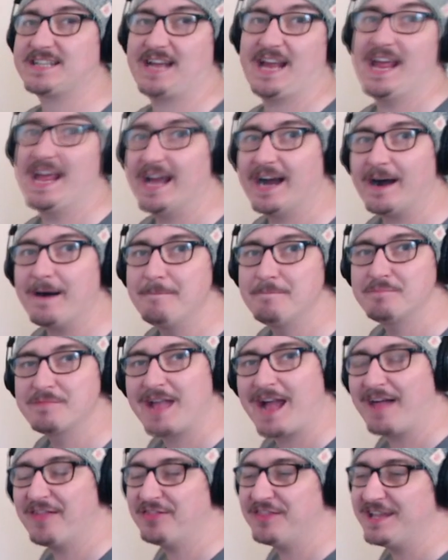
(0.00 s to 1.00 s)
here
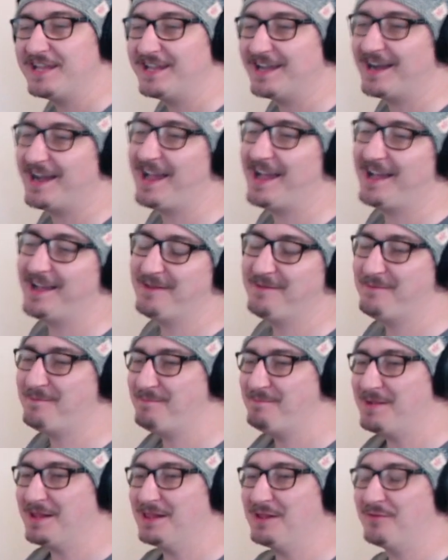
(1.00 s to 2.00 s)
at the
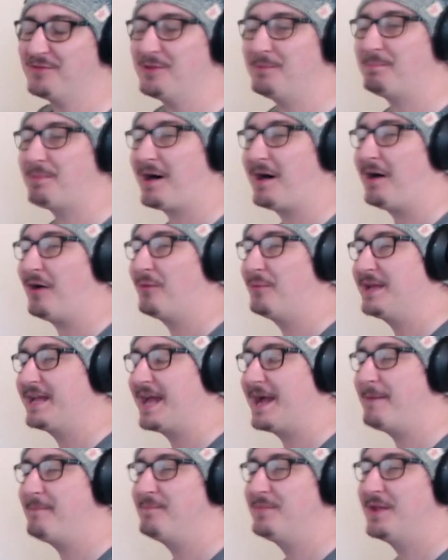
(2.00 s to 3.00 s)
middle of the bar. We
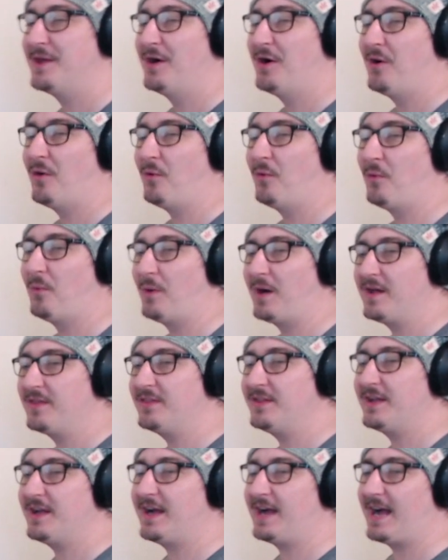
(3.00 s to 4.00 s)
get
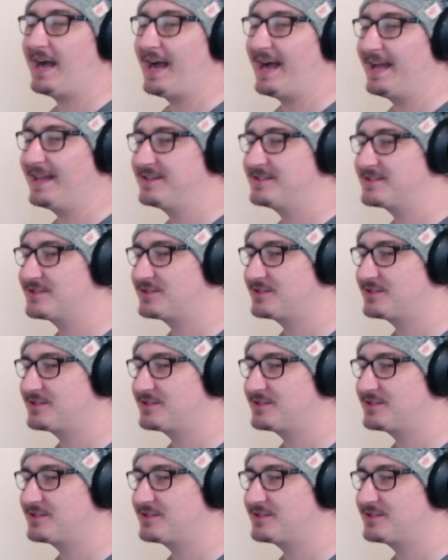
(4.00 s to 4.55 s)
one and